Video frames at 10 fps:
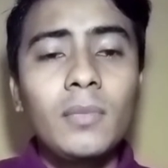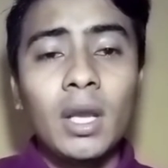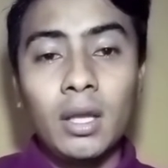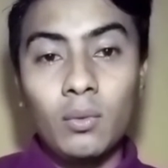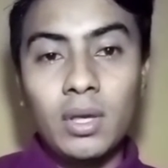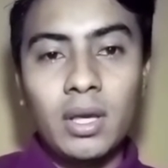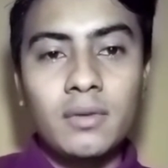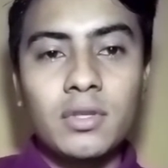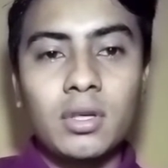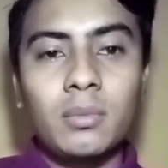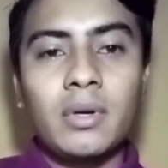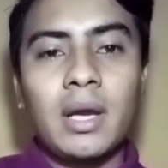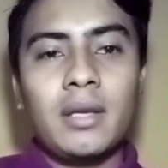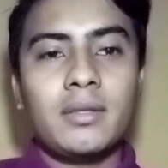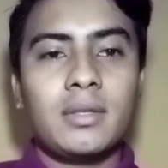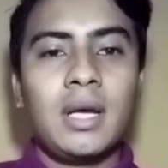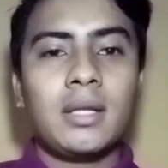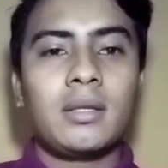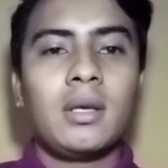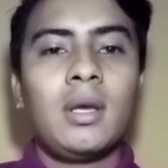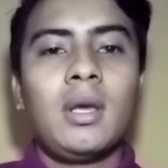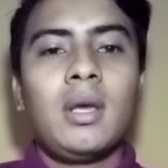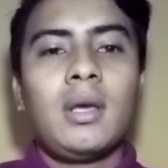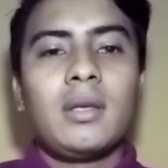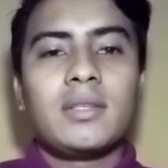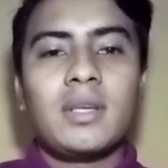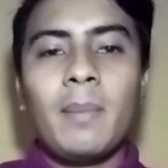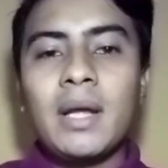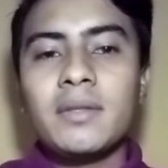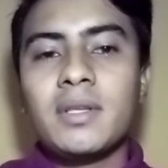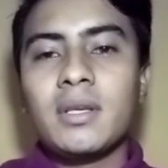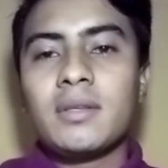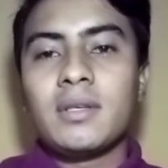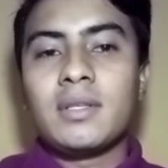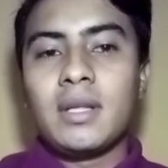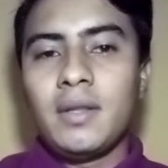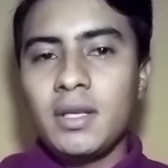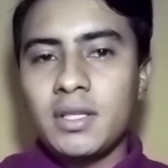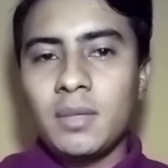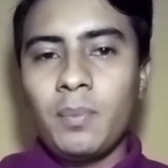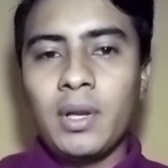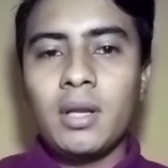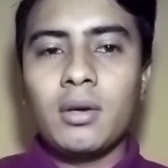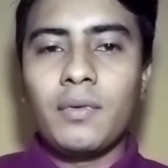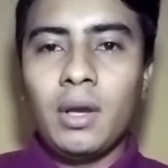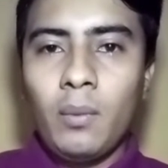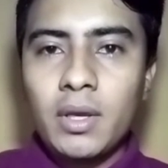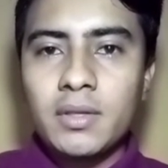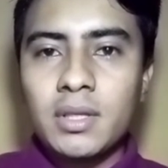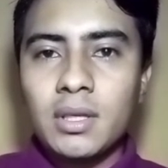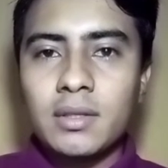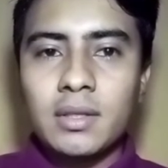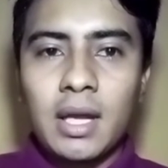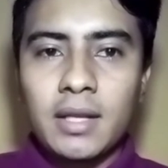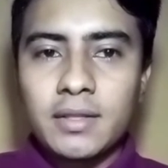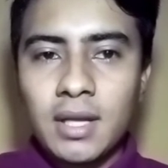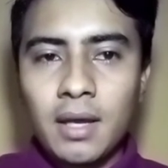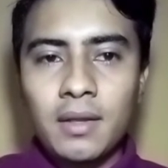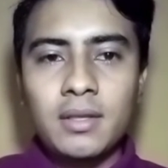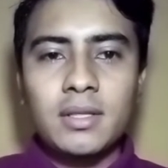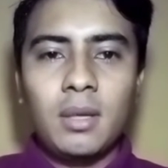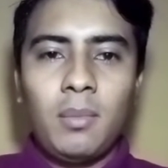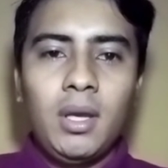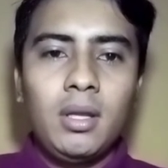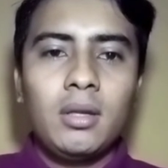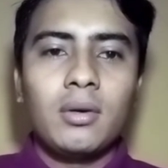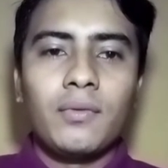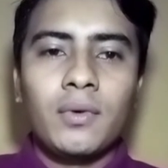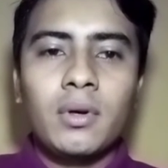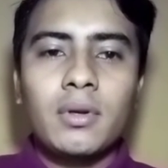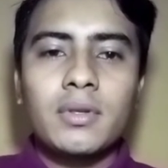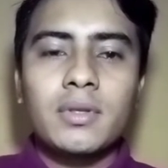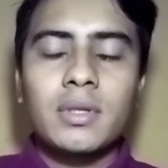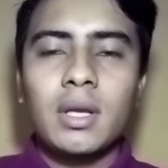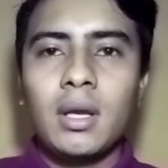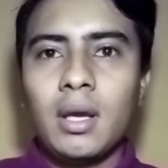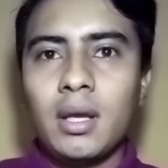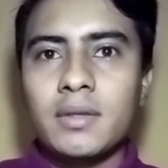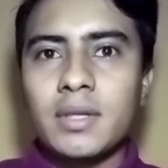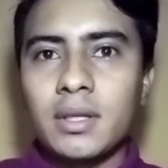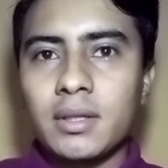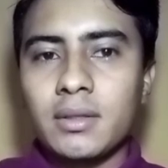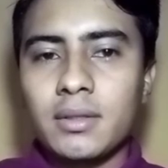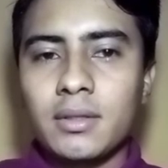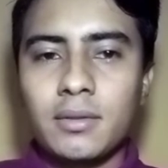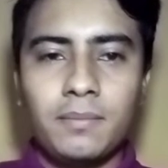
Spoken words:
And we can summarize that semantics is the discipline of linguistics that studies the meaning of words and sentences.